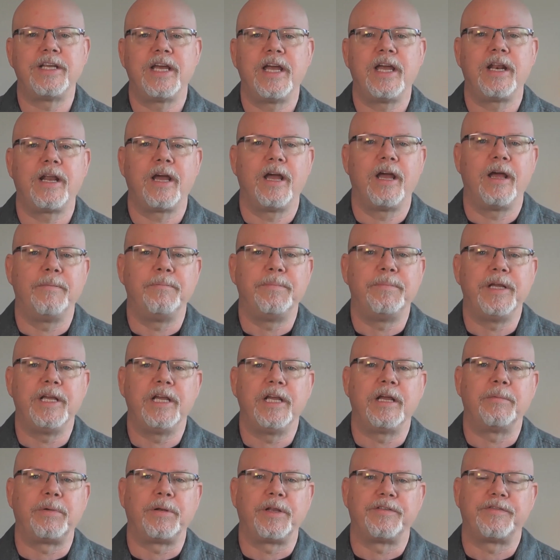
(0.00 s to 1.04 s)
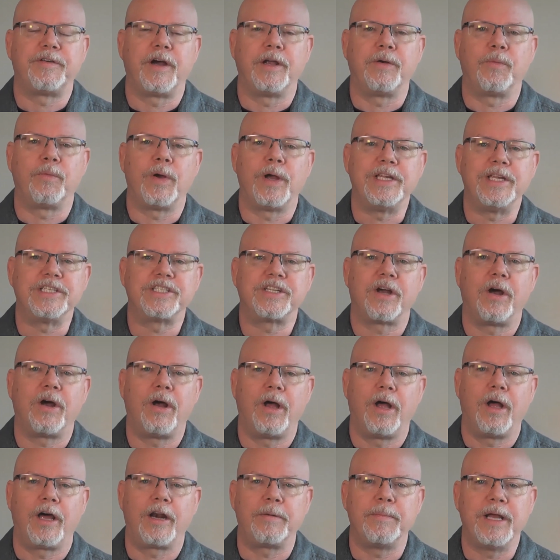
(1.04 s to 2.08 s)
data and being able to find ways to
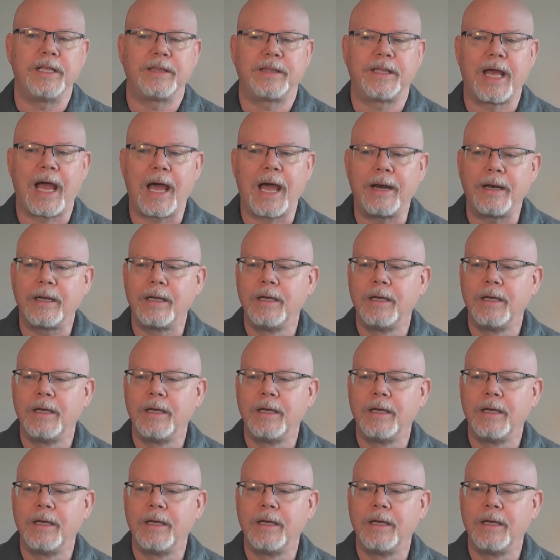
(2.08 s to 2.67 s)
automate that.